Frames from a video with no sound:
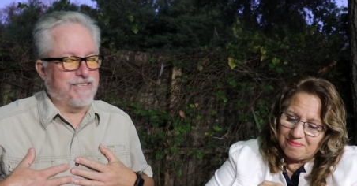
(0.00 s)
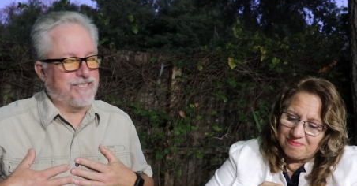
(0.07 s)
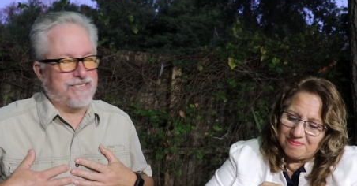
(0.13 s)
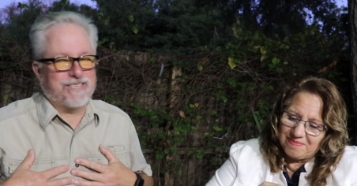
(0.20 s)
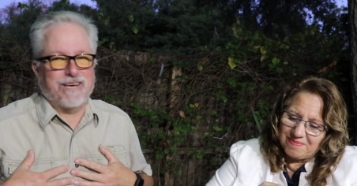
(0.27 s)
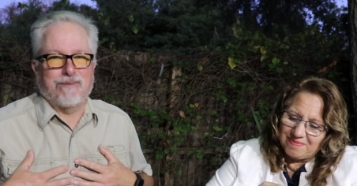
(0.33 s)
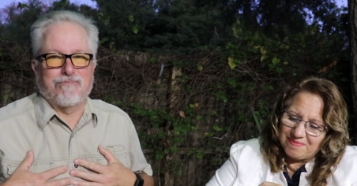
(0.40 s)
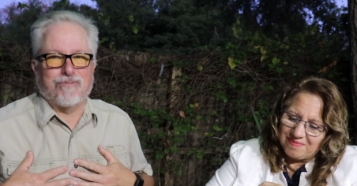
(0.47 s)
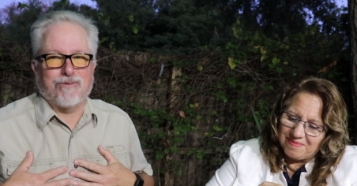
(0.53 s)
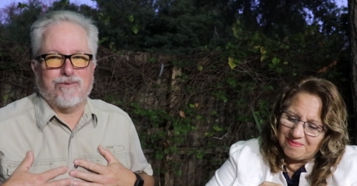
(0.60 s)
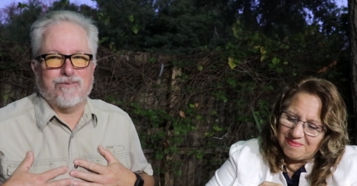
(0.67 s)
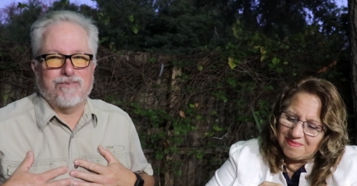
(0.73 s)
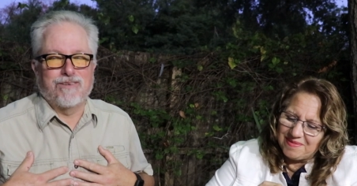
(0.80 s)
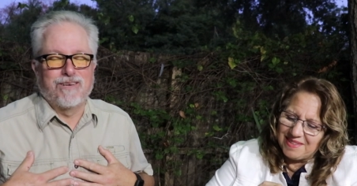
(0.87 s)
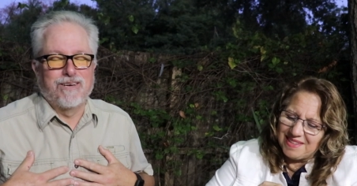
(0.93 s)
Speaker 1: it's
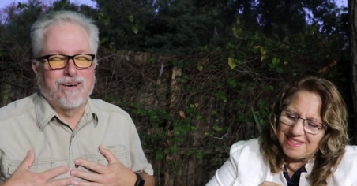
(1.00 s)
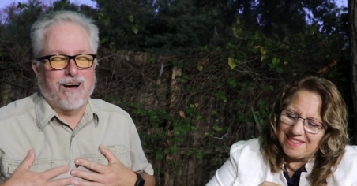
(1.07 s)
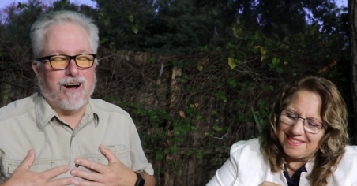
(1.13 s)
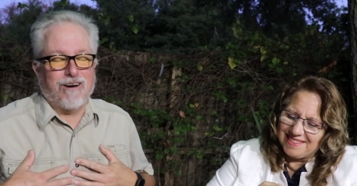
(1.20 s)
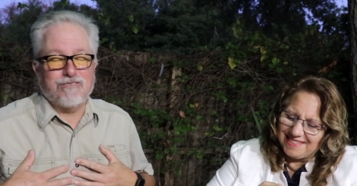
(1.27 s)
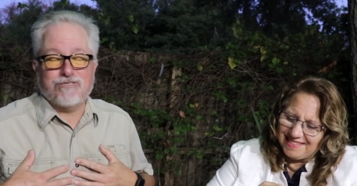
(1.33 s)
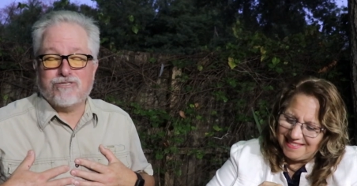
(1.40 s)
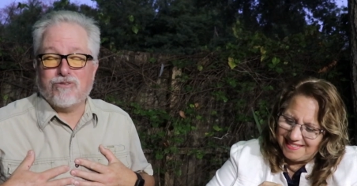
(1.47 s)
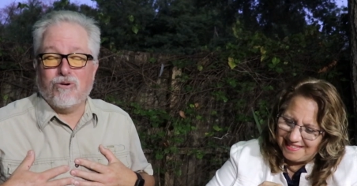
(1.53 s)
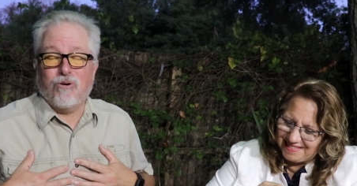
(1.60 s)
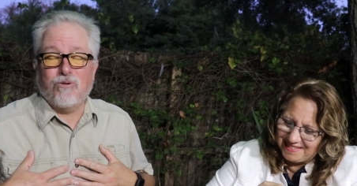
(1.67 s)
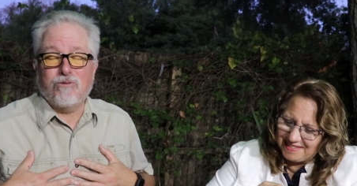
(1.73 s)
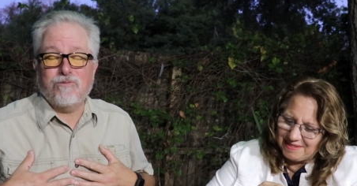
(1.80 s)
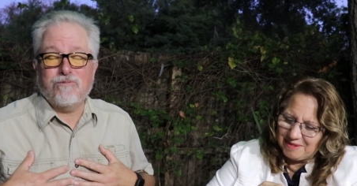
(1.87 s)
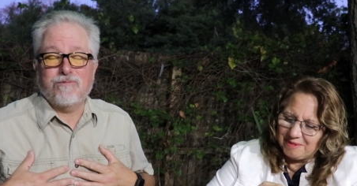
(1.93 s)
temporal. Our
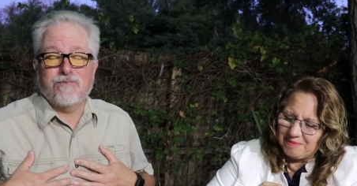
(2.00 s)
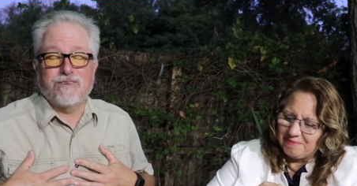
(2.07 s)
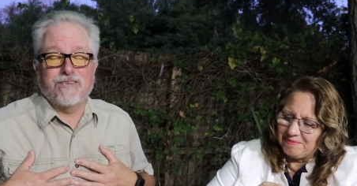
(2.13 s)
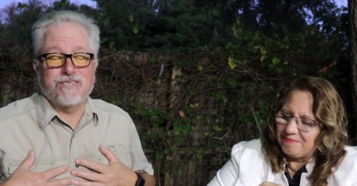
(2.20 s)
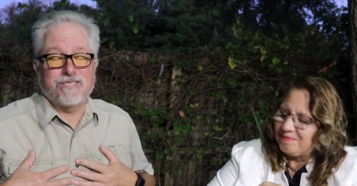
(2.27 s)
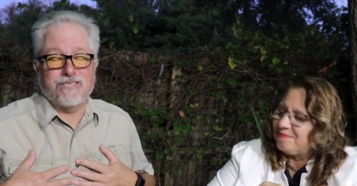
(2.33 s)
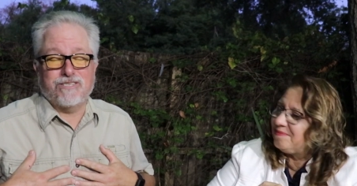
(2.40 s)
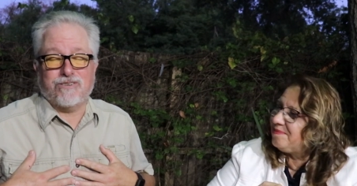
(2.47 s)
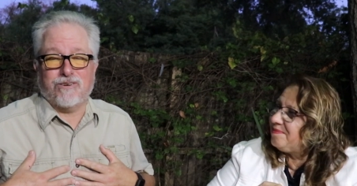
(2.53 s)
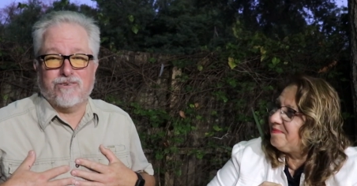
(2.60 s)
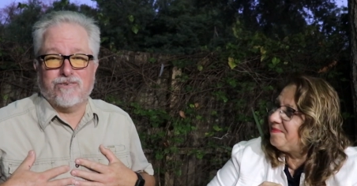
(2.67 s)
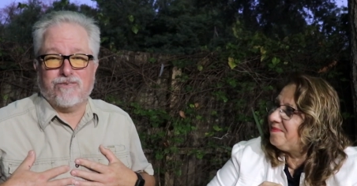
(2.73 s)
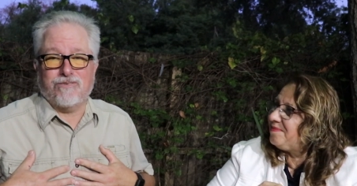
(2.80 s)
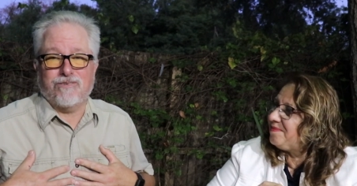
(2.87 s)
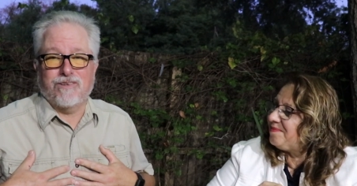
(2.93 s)
soul is
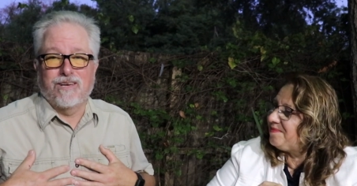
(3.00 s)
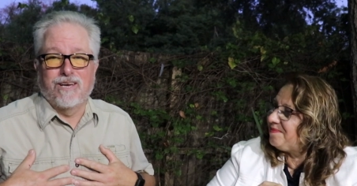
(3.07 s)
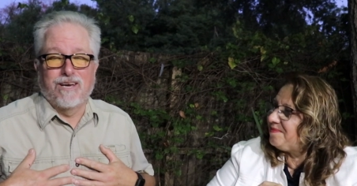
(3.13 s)
eternal.